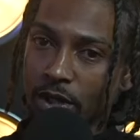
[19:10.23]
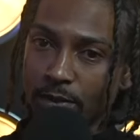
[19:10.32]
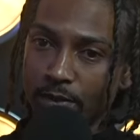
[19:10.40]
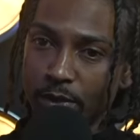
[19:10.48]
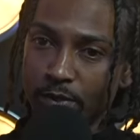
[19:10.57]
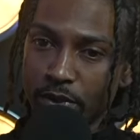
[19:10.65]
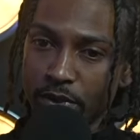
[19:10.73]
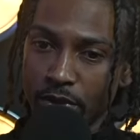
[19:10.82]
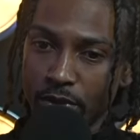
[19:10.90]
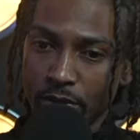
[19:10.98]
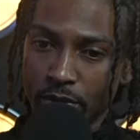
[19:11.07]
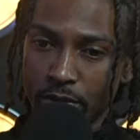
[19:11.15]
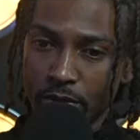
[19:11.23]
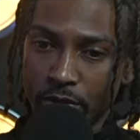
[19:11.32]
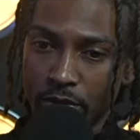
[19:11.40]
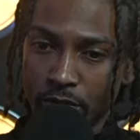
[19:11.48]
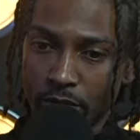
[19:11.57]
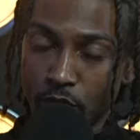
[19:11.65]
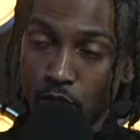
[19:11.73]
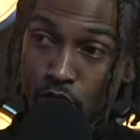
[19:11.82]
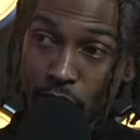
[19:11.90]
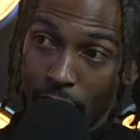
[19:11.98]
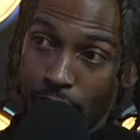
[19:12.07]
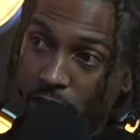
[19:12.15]
people to do
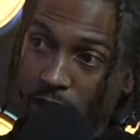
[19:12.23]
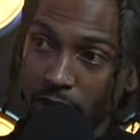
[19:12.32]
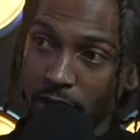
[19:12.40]
grounding?